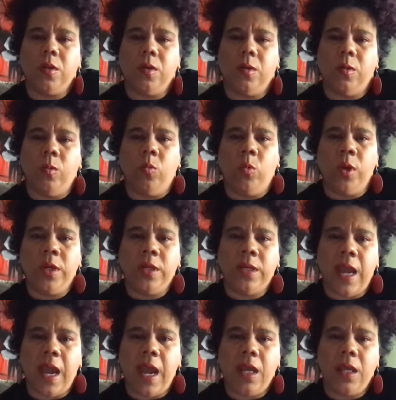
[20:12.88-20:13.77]
we're
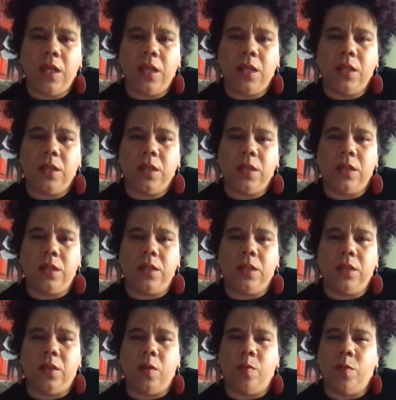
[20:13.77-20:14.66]
not
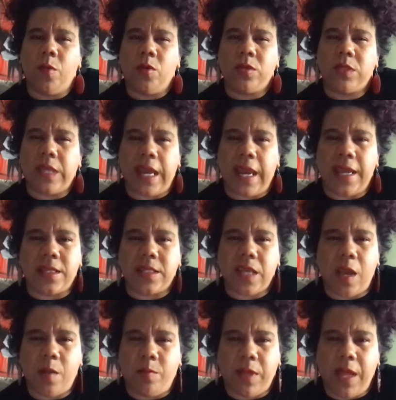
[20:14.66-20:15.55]
the most
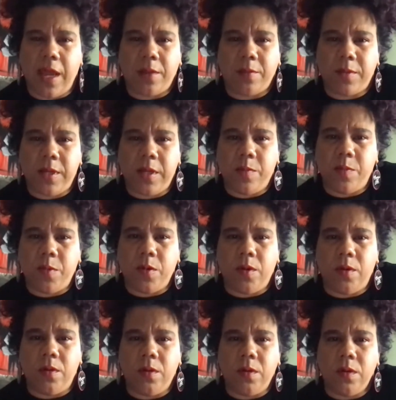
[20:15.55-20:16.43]
anti Black
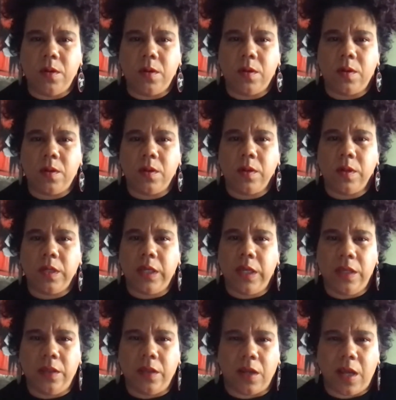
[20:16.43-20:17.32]
people
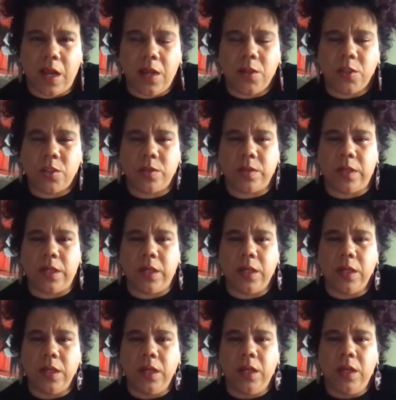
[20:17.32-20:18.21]
in the country.
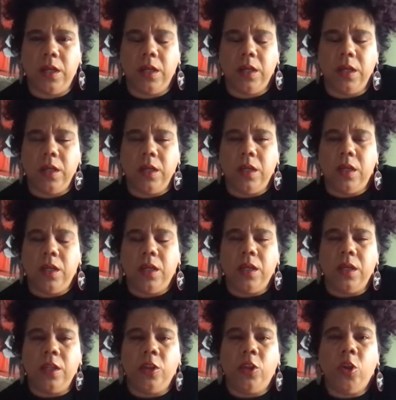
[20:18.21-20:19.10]

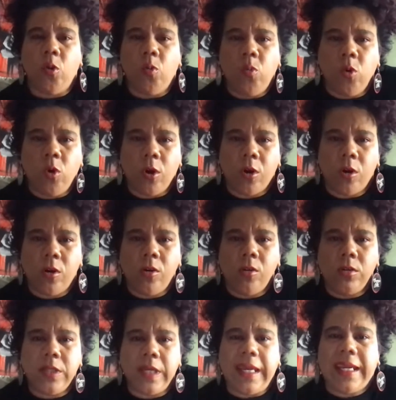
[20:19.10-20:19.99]
The
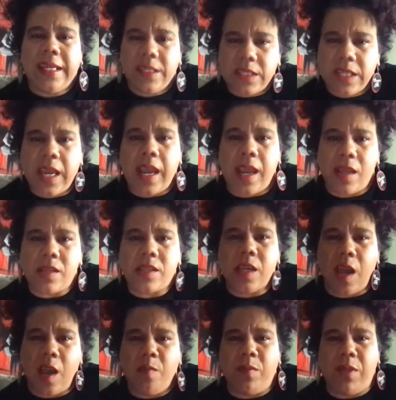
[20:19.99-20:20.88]
world is
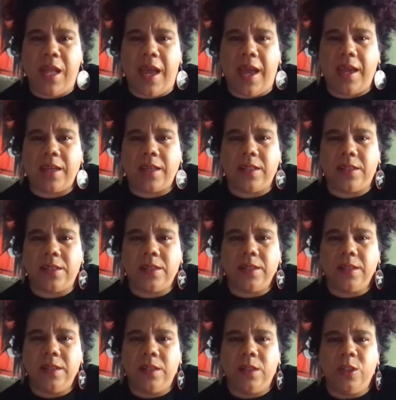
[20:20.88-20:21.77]
anti Black.
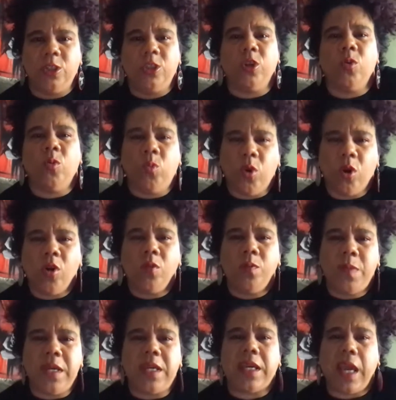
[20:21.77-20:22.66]
The
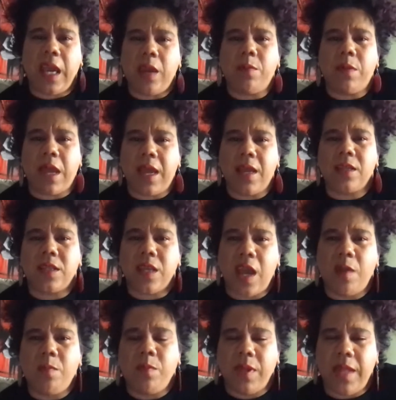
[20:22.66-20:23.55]
world became
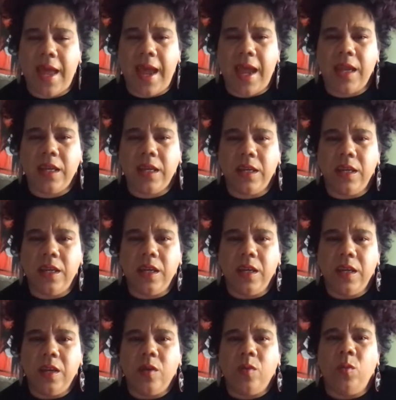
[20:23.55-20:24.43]
anti Black
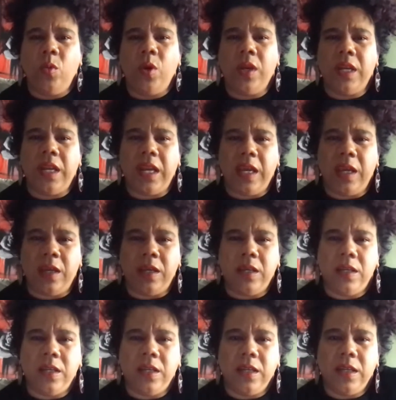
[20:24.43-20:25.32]
when
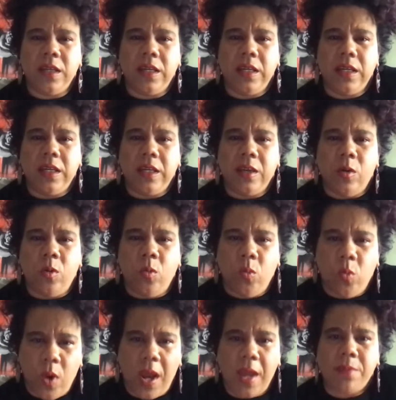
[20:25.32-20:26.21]
it
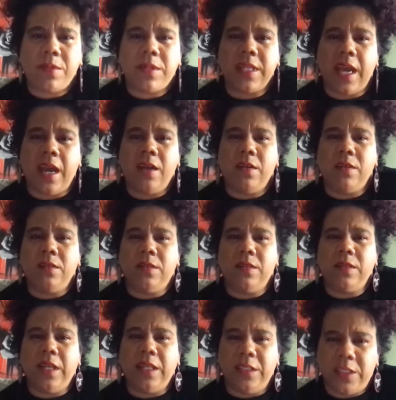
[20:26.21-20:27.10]
wiped
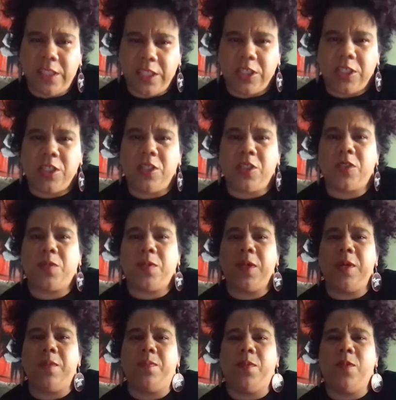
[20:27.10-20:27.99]
out Indigenous
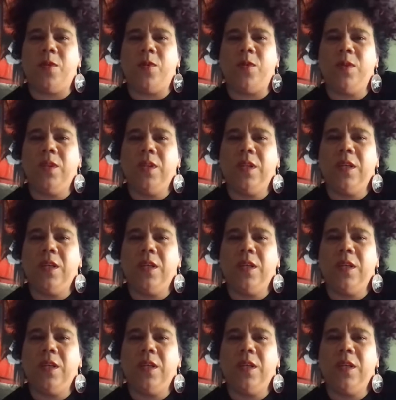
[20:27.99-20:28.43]
people,